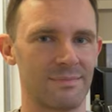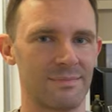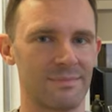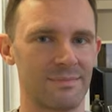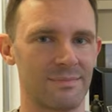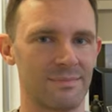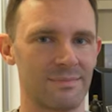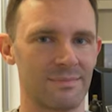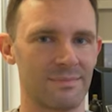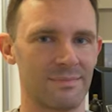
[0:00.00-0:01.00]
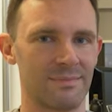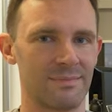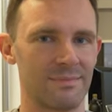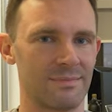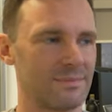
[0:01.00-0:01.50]

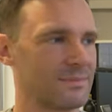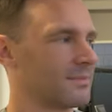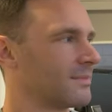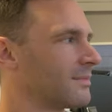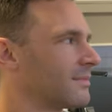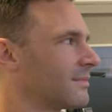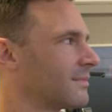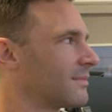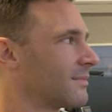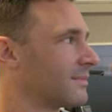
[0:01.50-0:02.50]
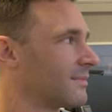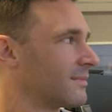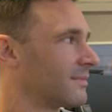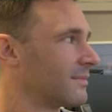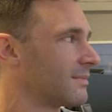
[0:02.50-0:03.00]

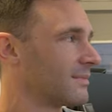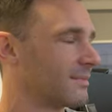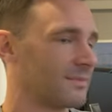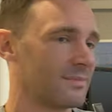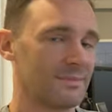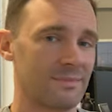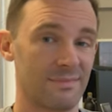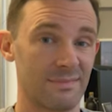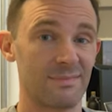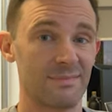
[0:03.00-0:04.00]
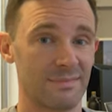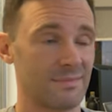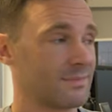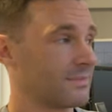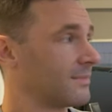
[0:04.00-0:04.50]

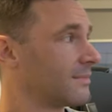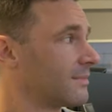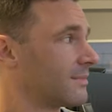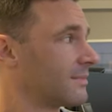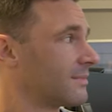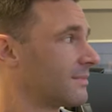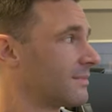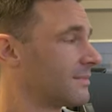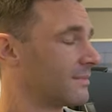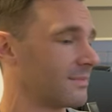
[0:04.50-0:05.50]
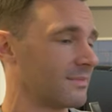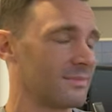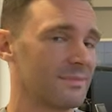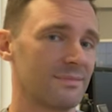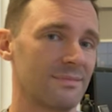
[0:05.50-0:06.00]

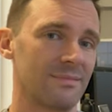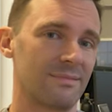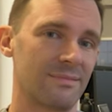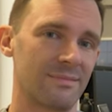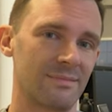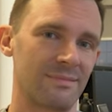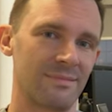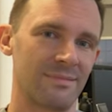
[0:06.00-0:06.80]
(not speaking)